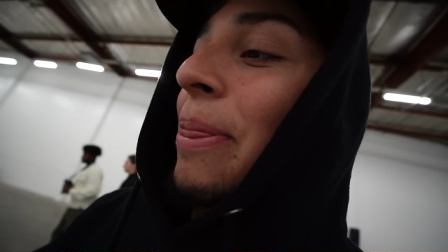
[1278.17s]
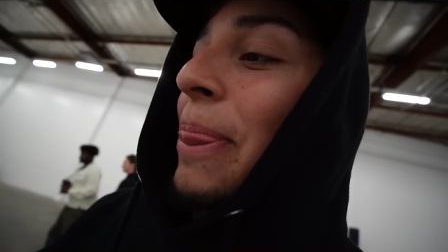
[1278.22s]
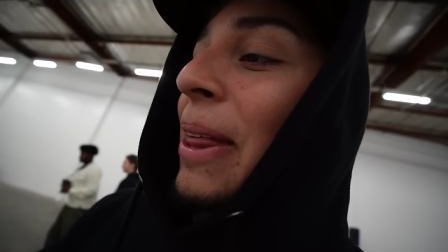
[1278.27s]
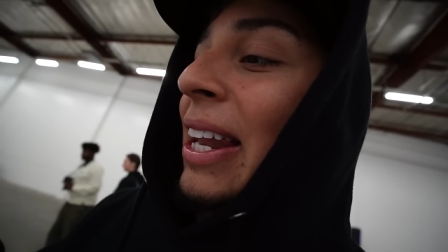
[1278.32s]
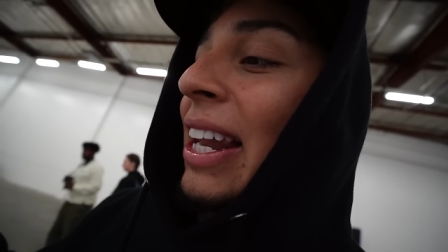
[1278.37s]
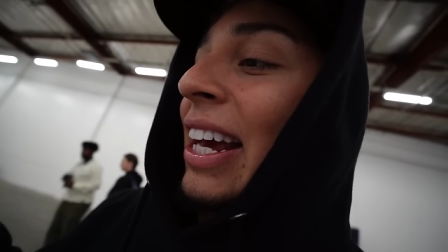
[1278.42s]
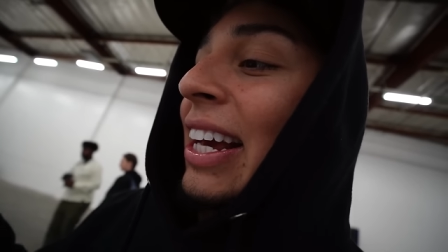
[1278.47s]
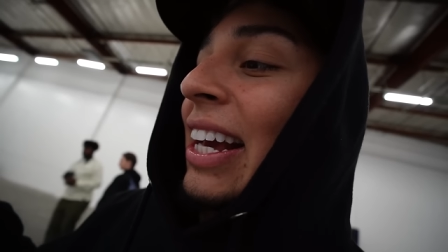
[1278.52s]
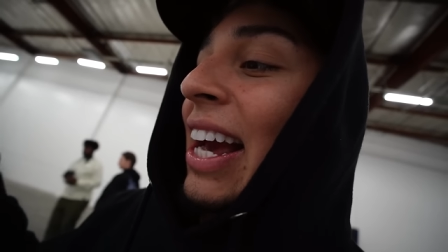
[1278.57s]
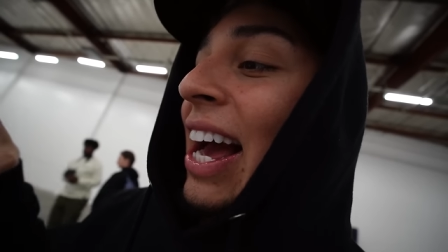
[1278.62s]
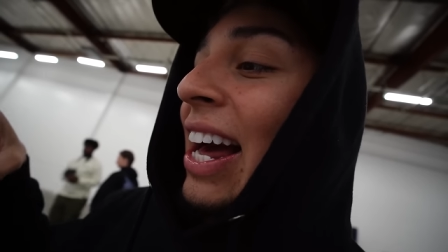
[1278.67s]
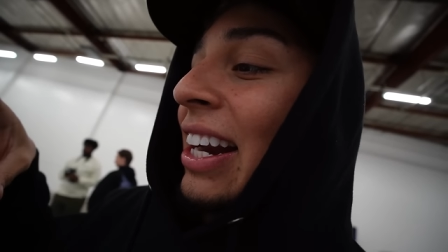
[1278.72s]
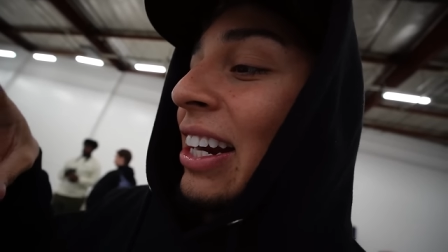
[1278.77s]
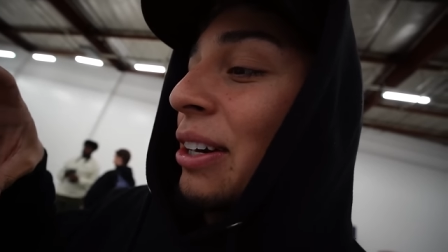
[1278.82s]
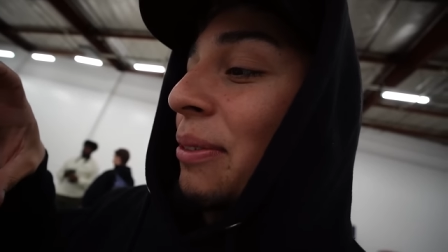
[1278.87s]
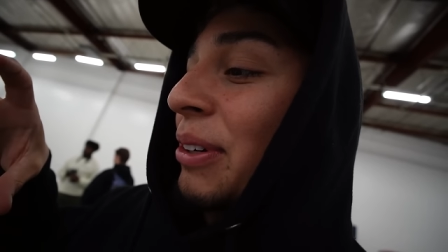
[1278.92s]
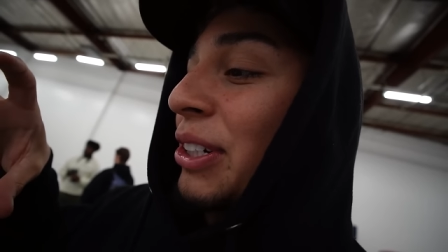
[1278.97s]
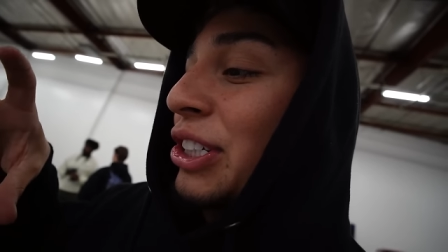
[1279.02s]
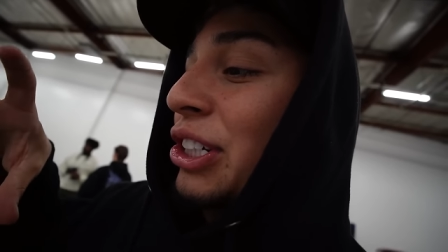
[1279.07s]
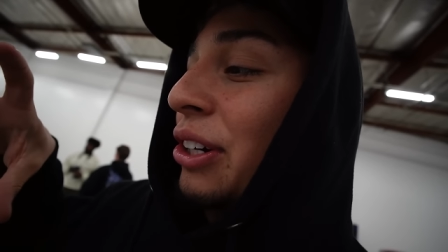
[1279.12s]
and like I had a
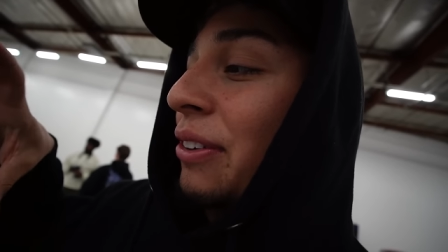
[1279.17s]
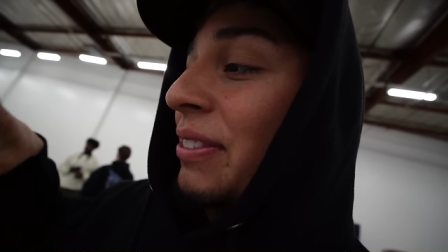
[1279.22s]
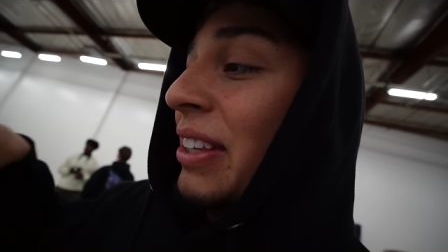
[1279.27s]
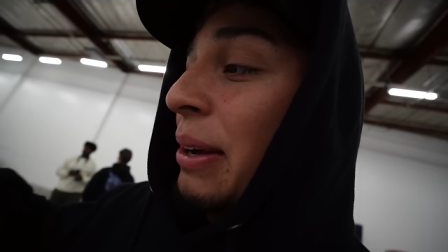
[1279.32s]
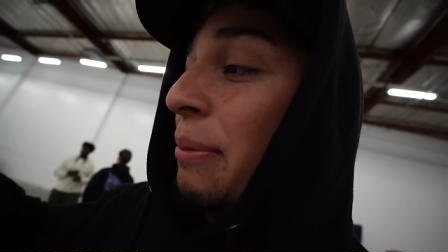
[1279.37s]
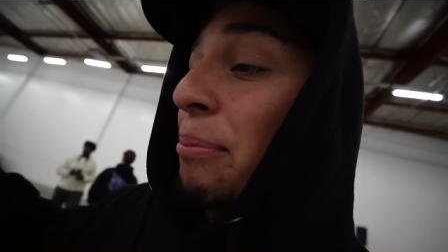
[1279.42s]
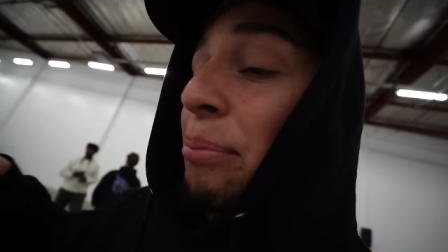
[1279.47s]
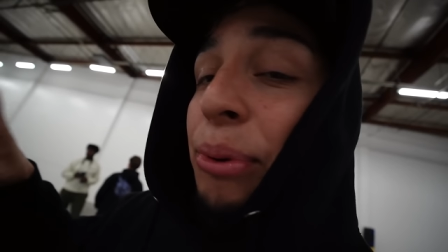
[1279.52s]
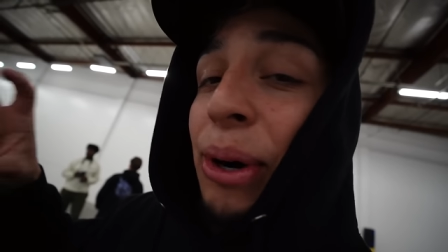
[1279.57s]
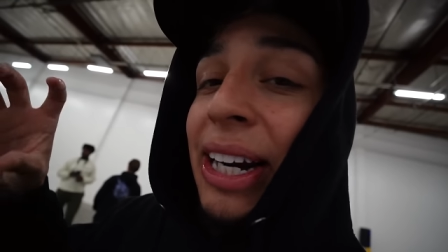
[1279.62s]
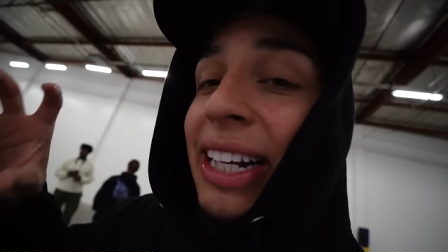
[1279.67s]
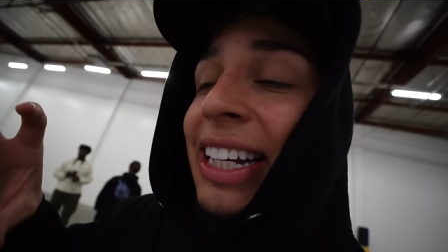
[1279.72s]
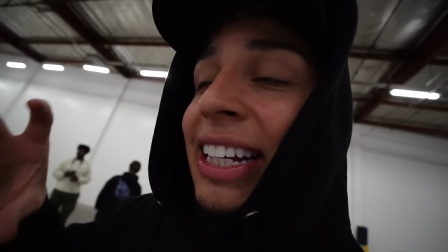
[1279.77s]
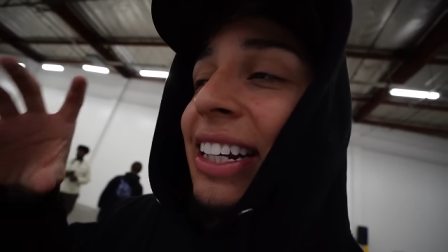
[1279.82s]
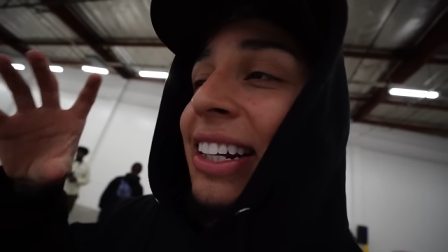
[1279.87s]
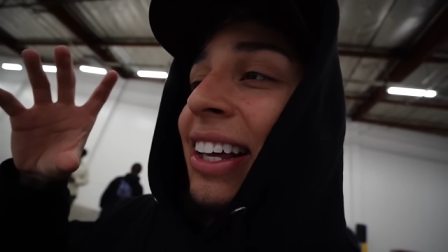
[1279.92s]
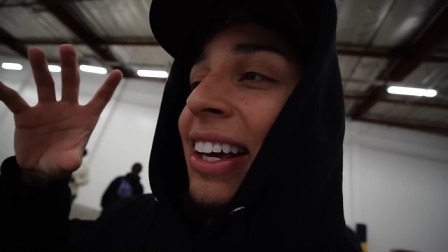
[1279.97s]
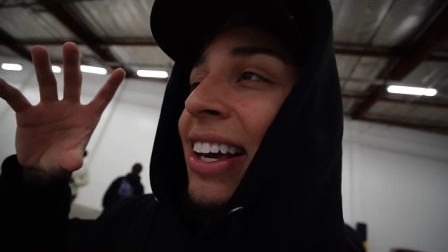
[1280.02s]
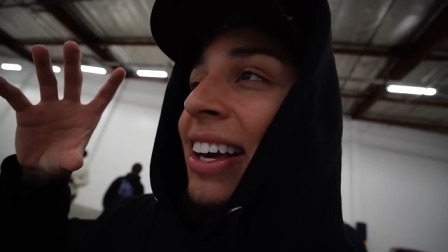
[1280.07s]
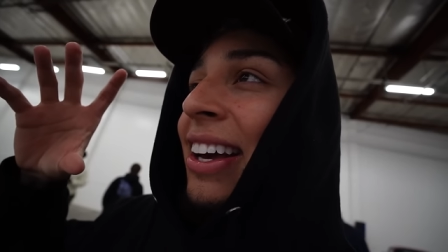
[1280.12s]
commercial of them breaking
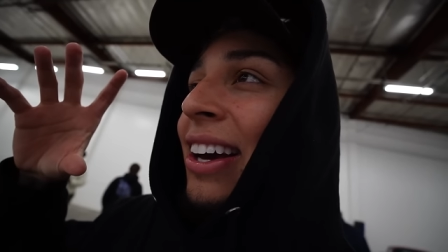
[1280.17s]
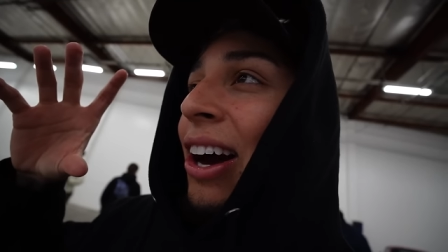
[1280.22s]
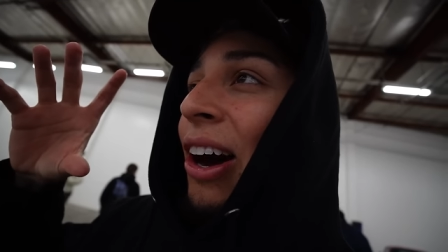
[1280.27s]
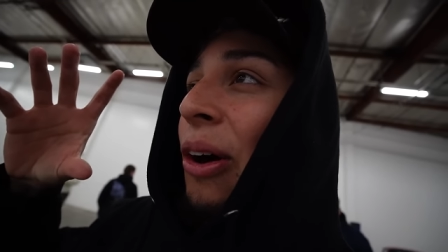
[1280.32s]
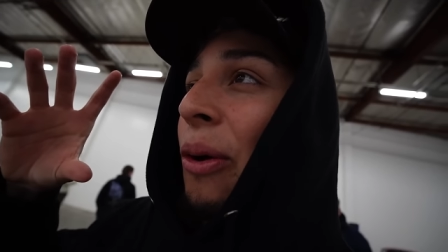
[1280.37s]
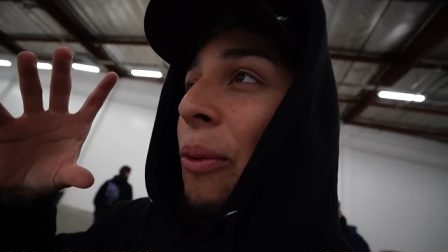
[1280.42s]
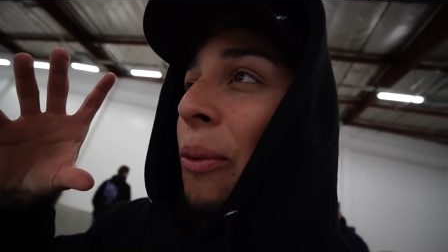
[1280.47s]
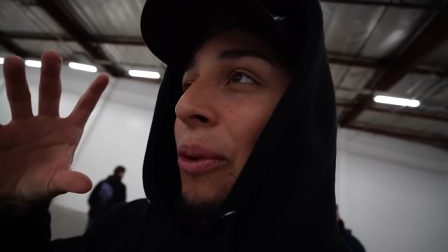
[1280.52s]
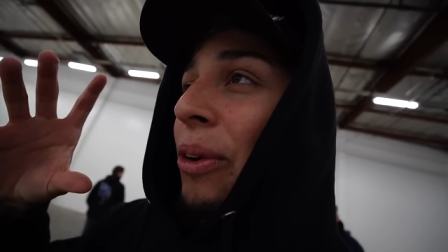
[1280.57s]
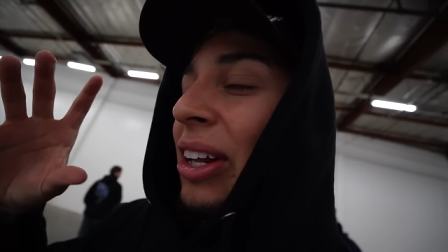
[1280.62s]
a